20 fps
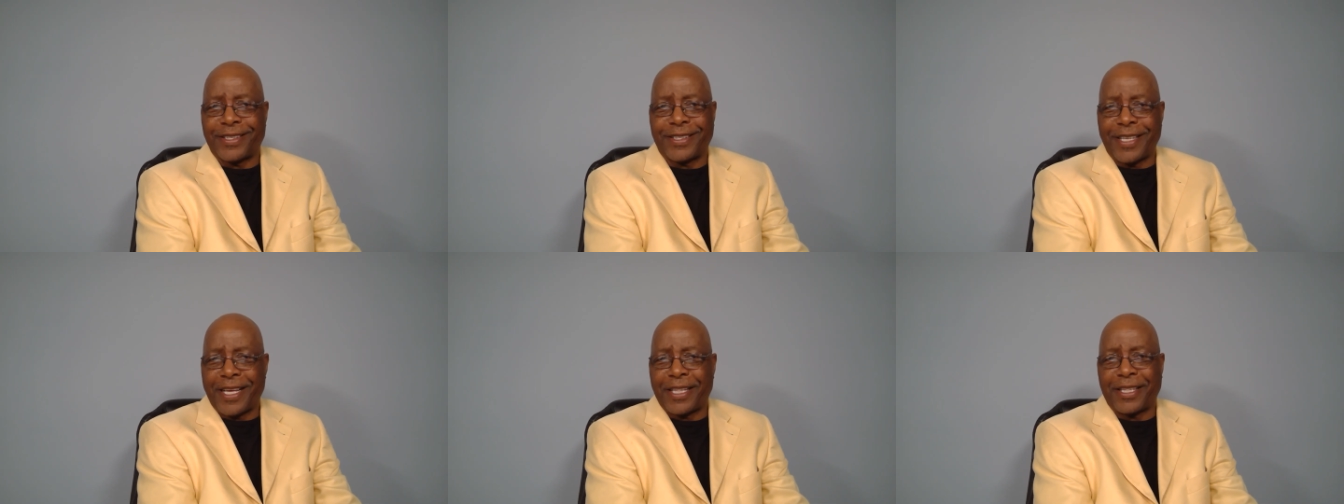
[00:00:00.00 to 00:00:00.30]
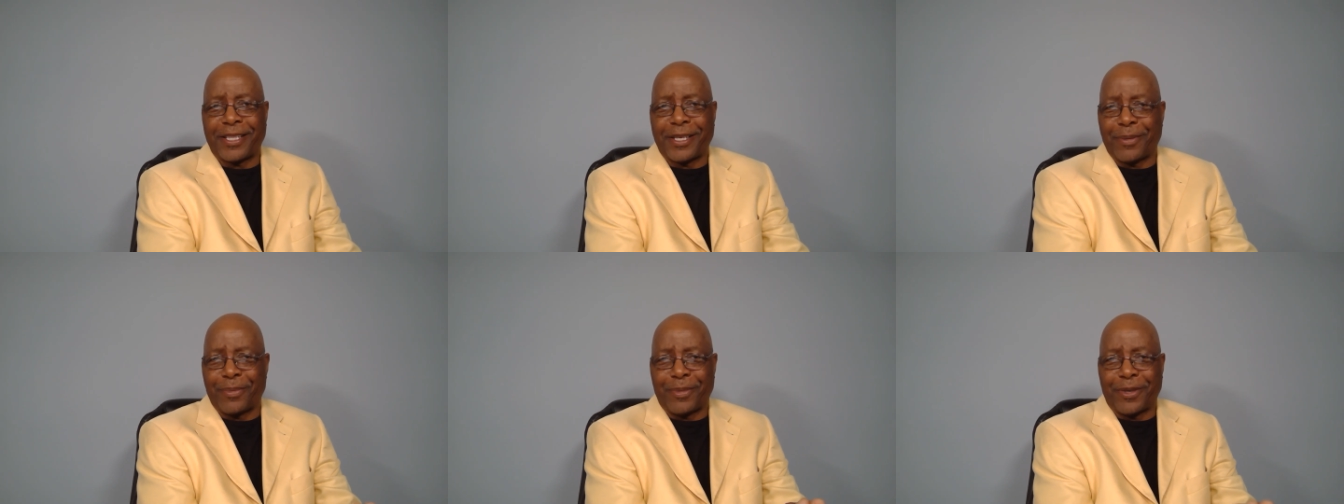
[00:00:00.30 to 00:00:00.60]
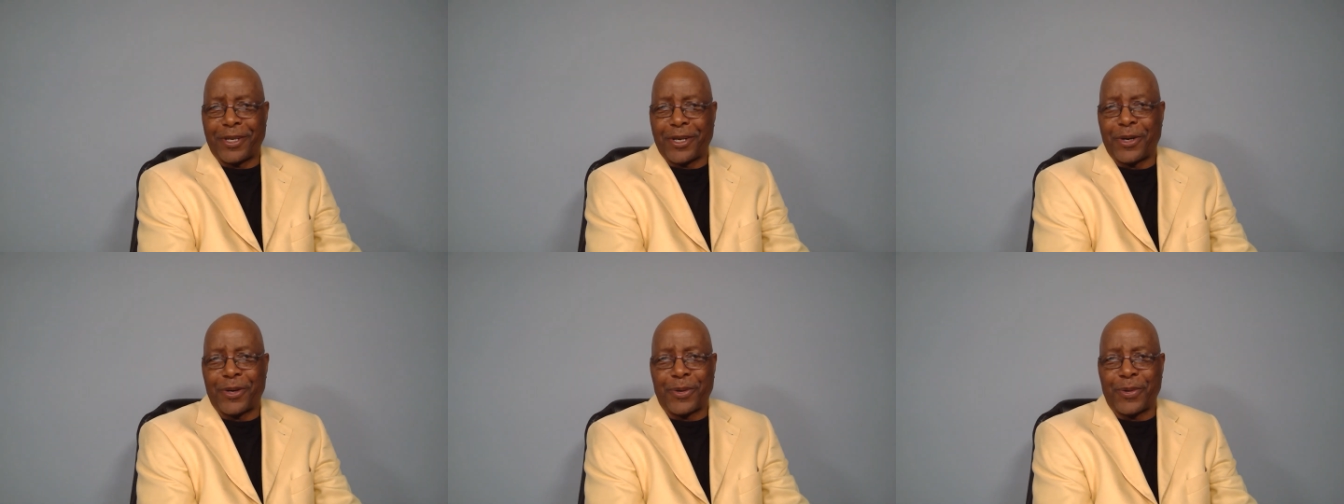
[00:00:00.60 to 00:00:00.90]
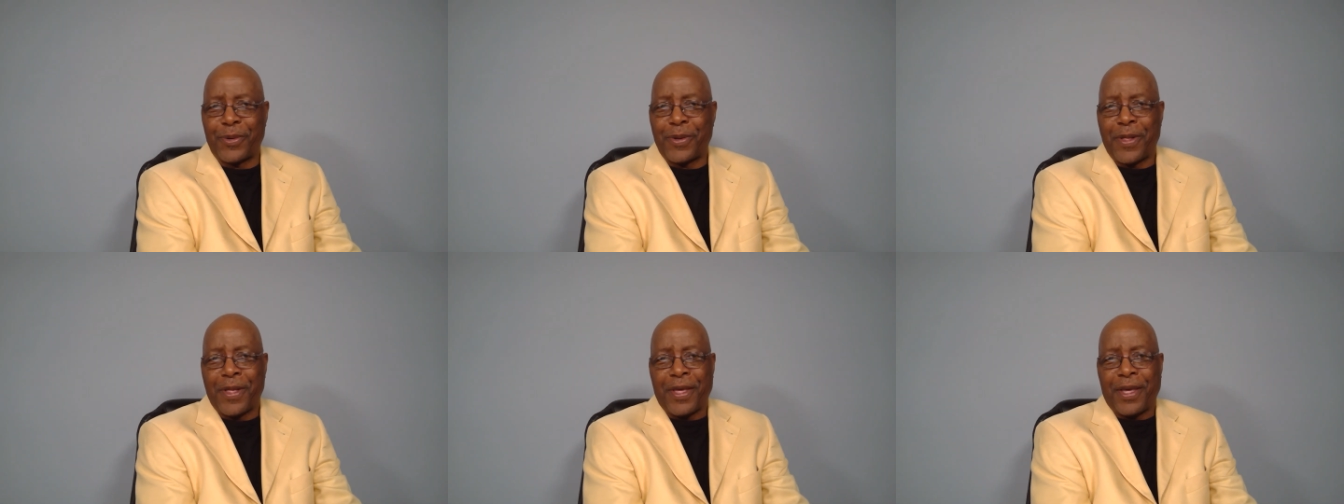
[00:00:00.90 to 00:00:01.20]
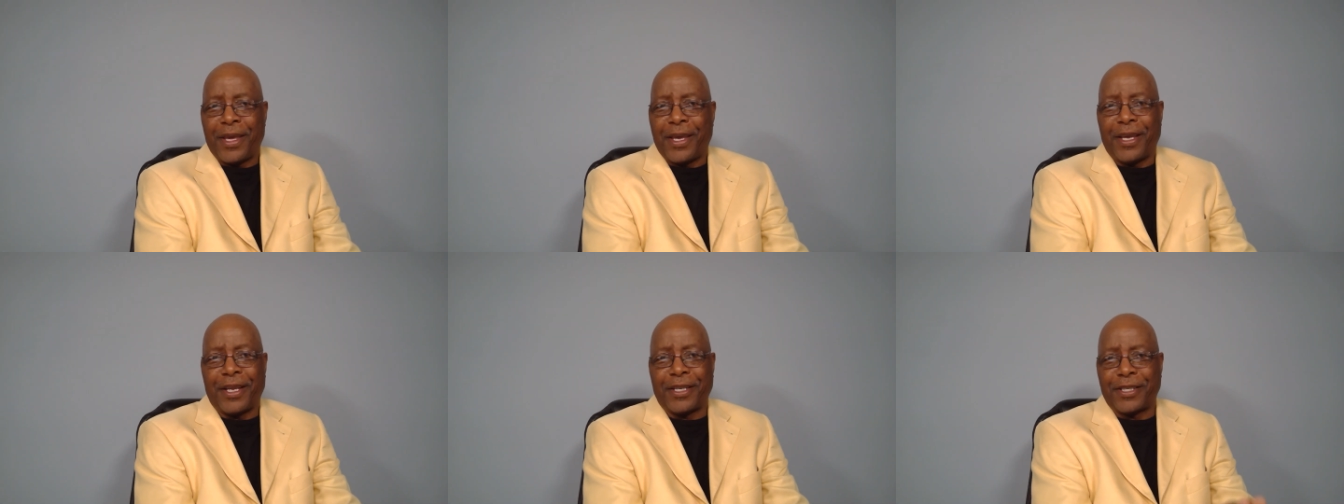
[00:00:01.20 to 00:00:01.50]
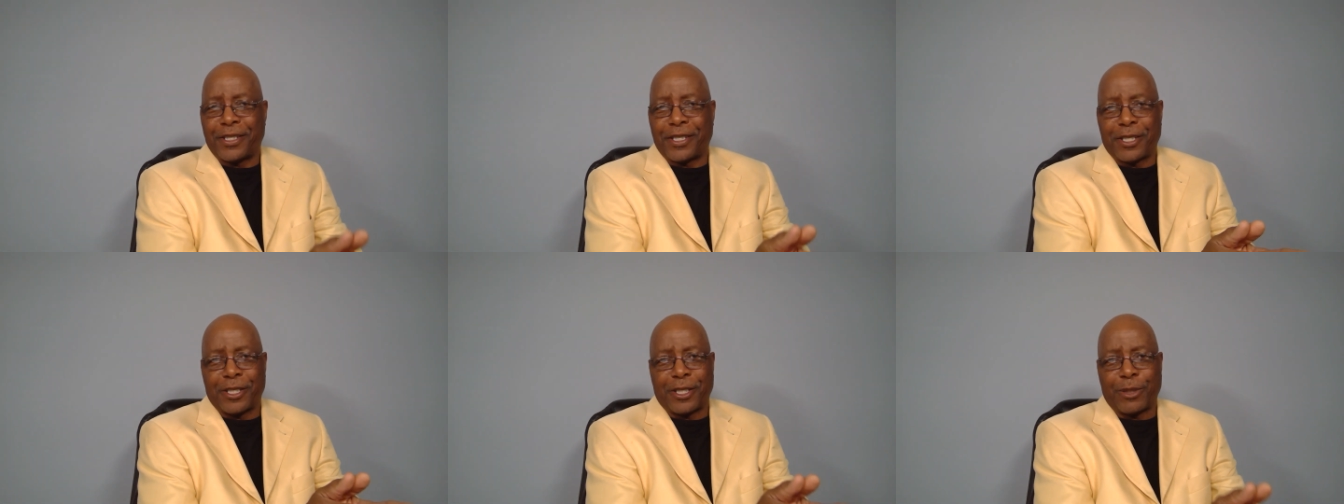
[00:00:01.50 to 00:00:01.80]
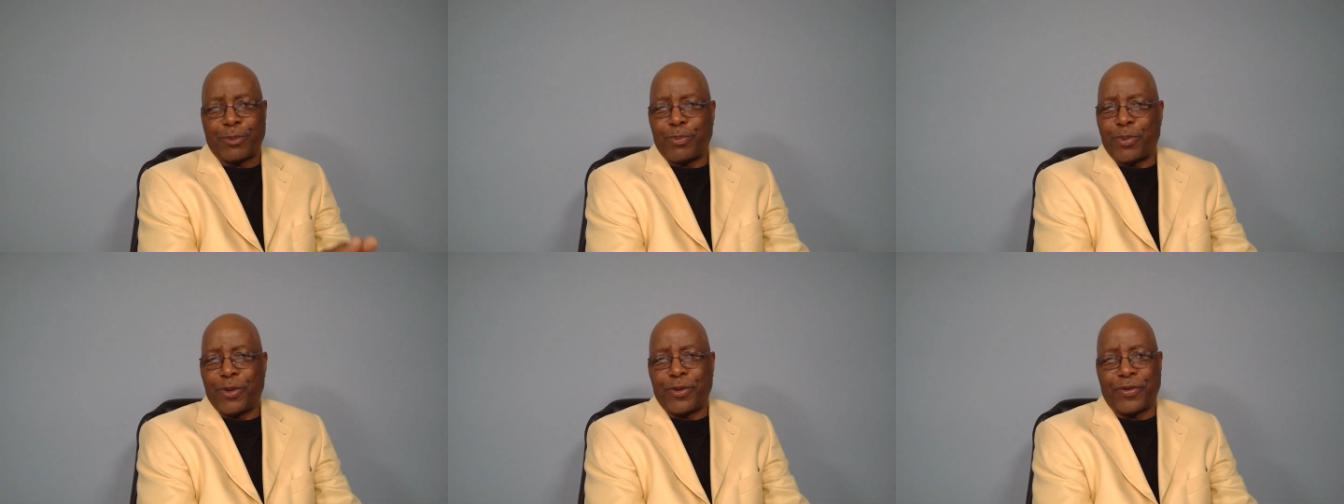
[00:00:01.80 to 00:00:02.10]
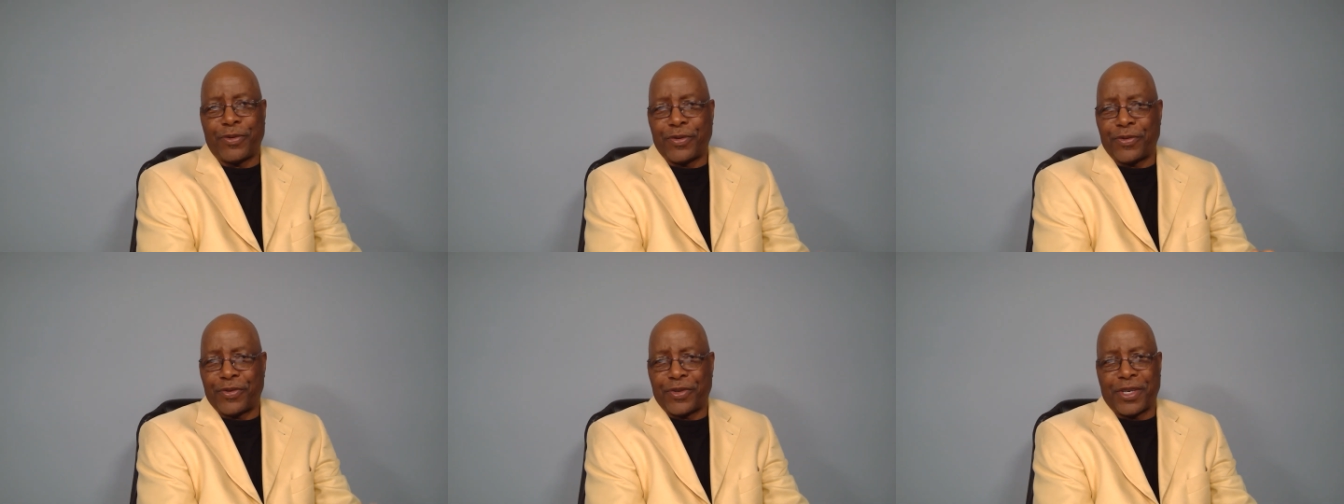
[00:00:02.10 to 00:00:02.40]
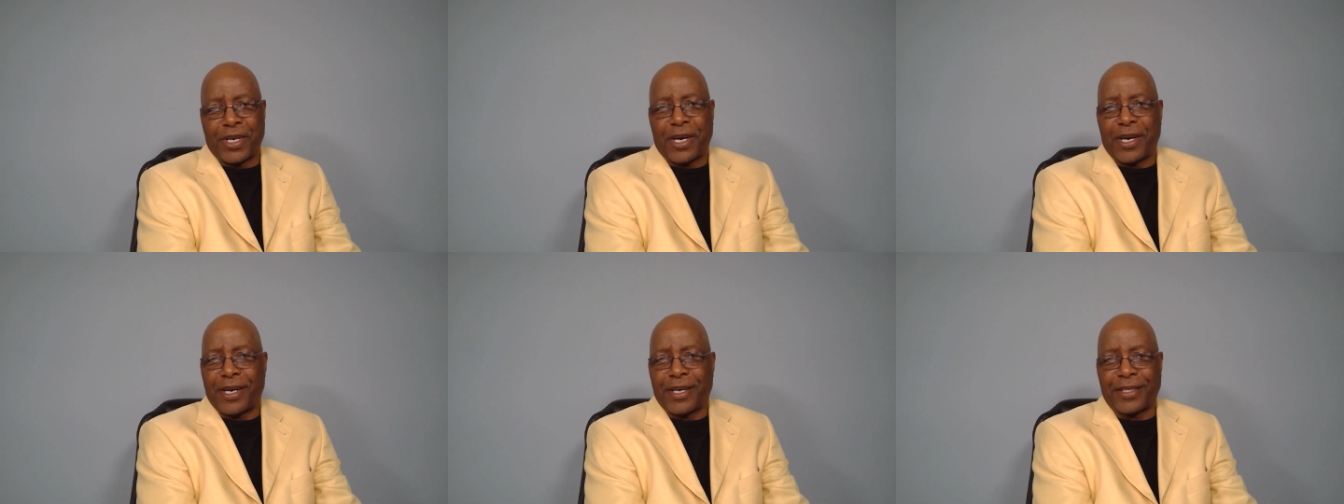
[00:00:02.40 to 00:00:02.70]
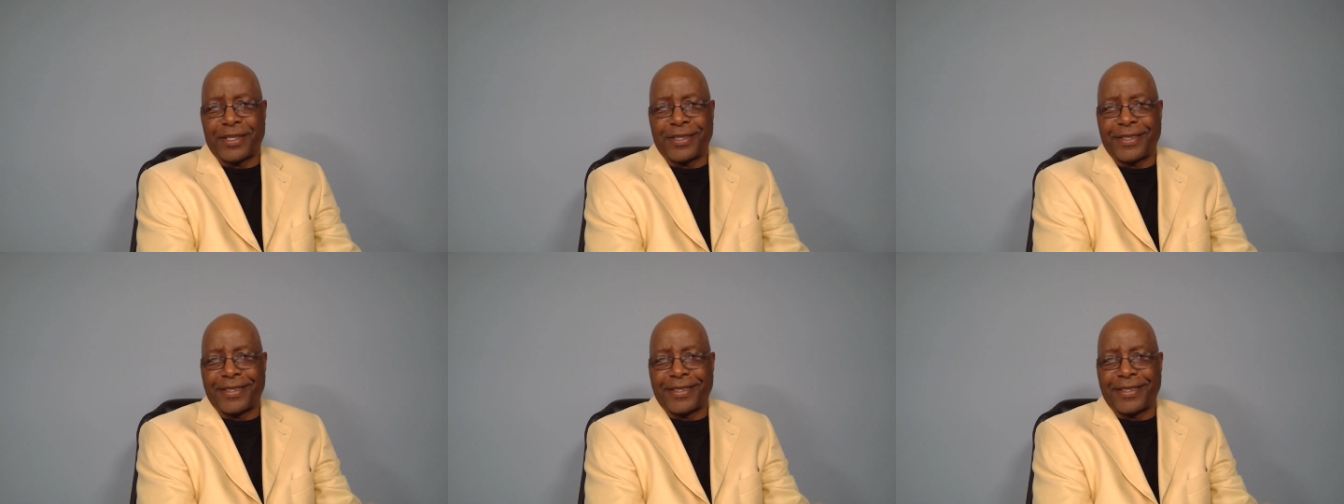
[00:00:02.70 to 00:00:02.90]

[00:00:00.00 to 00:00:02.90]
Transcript: let them know it is the Spirit of God